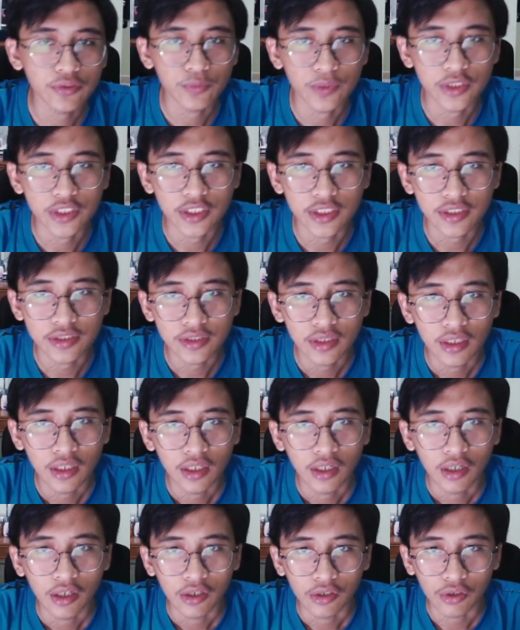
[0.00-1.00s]
which is
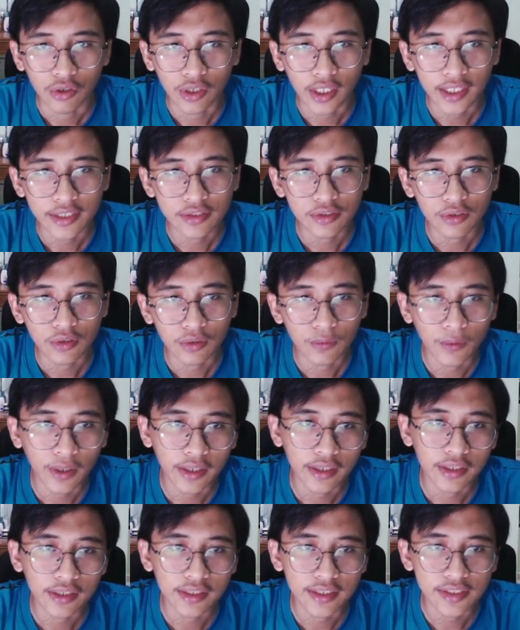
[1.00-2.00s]
you guys
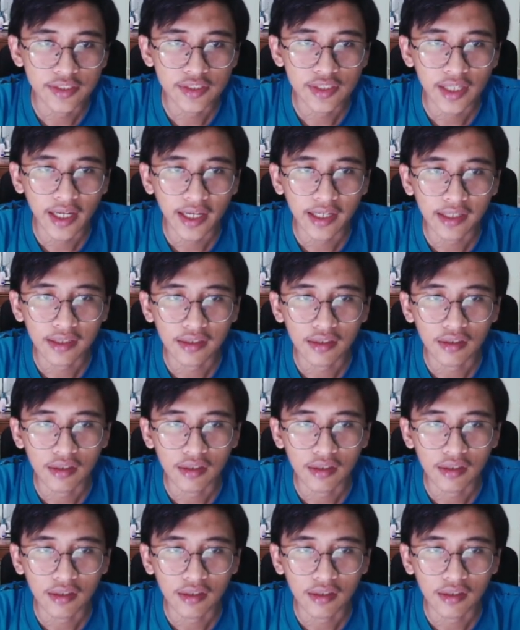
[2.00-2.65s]
wanna decide